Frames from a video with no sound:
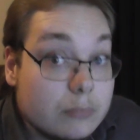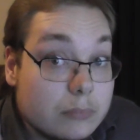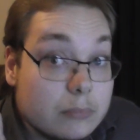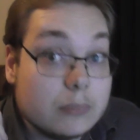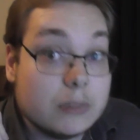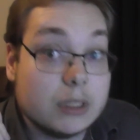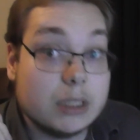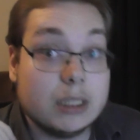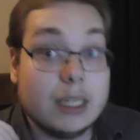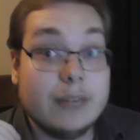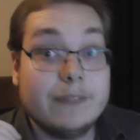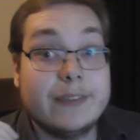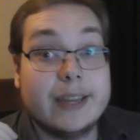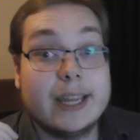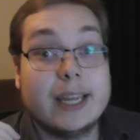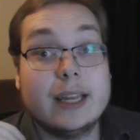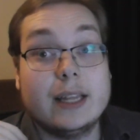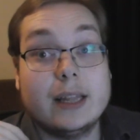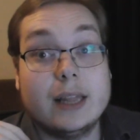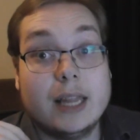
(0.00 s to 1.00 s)

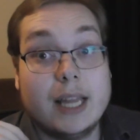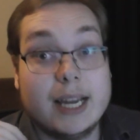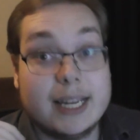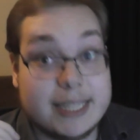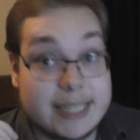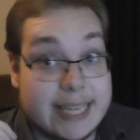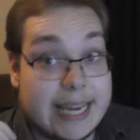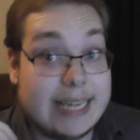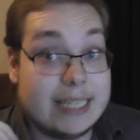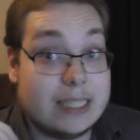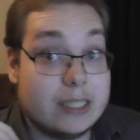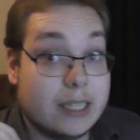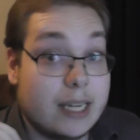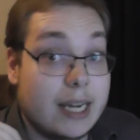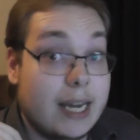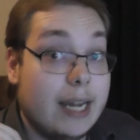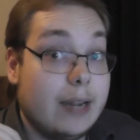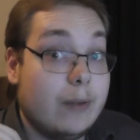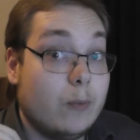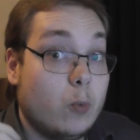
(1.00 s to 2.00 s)
Something like that.
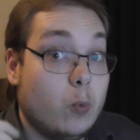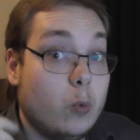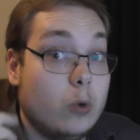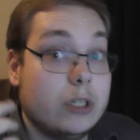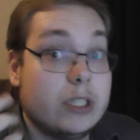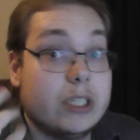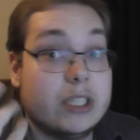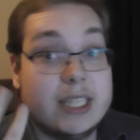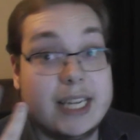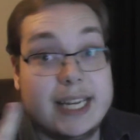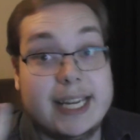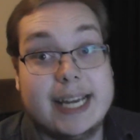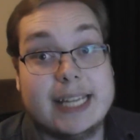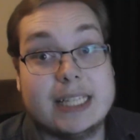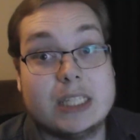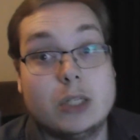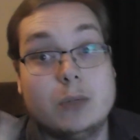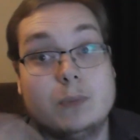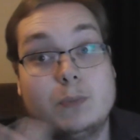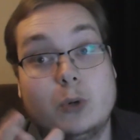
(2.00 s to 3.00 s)
I would say at
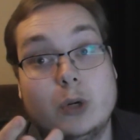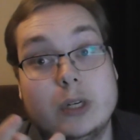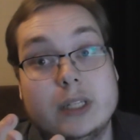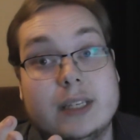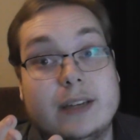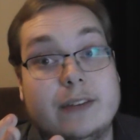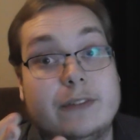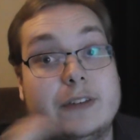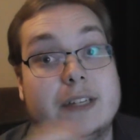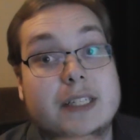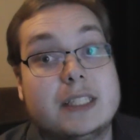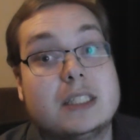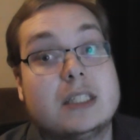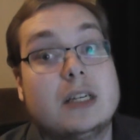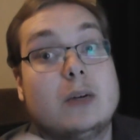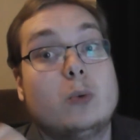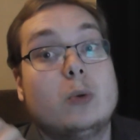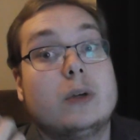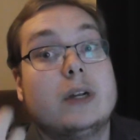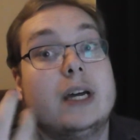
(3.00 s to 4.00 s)
some point if it's
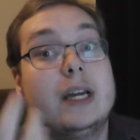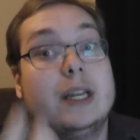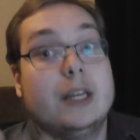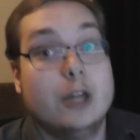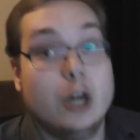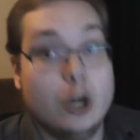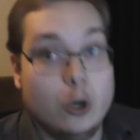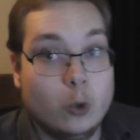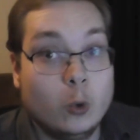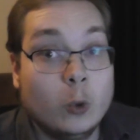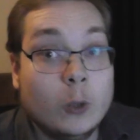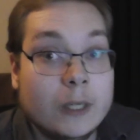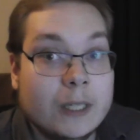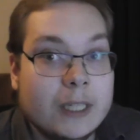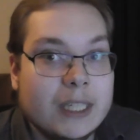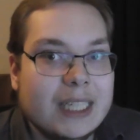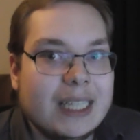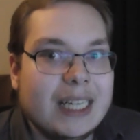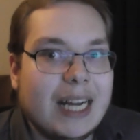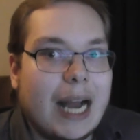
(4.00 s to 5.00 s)
someone I know.
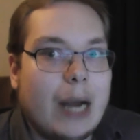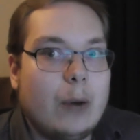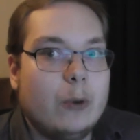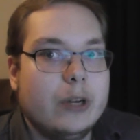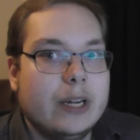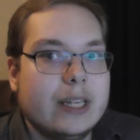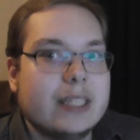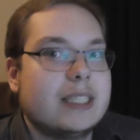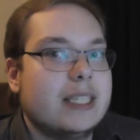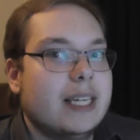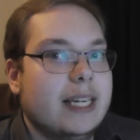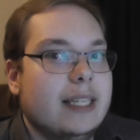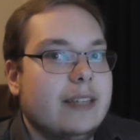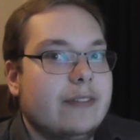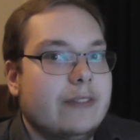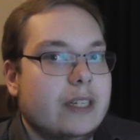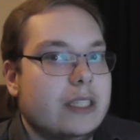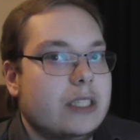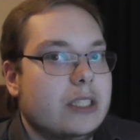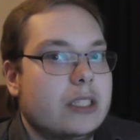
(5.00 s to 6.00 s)
I would not say it
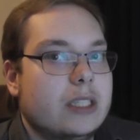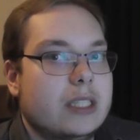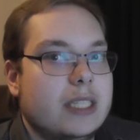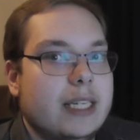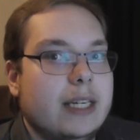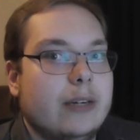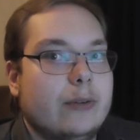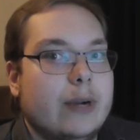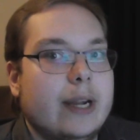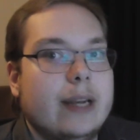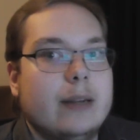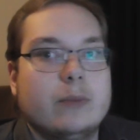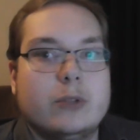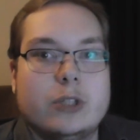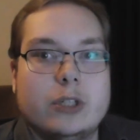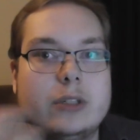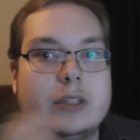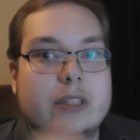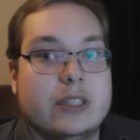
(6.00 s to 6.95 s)
if I just see a random dude on